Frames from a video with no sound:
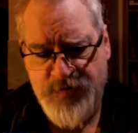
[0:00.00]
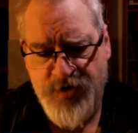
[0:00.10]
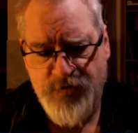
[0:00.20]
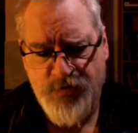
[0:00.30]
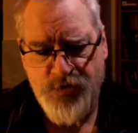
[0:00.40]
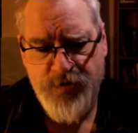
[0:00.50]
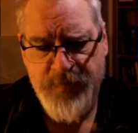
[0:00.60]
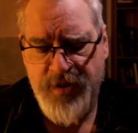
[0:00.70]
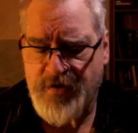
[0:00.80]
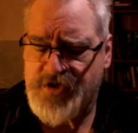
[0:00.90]
will go in a room
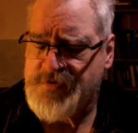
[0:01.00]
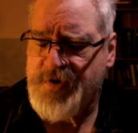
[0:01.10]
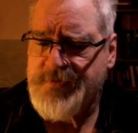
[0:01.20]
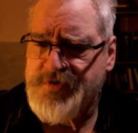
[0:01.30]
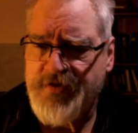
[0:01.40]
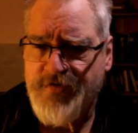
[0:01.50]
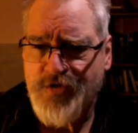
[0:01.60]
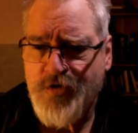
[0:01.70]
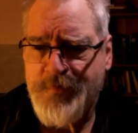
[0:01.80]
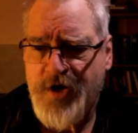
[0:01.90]
and they'll just be upset for
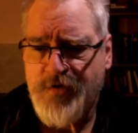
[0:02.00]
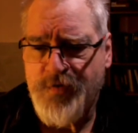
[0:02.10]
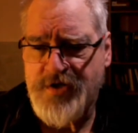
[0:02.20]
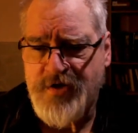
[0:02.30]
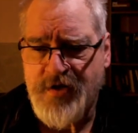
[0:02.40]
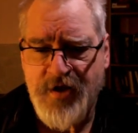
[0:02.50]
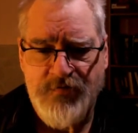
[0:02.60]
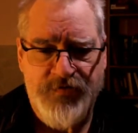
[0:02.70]
no apparent reason, and